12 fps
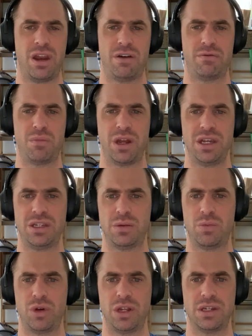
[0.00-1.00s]
enough money
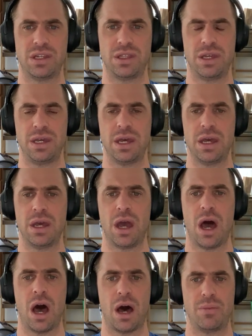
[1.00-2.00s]
to put into the
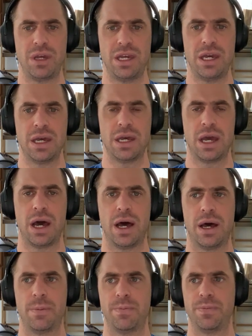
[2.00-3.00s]
hobby
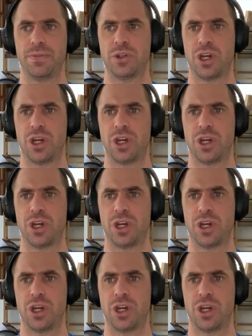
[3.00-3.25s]
um,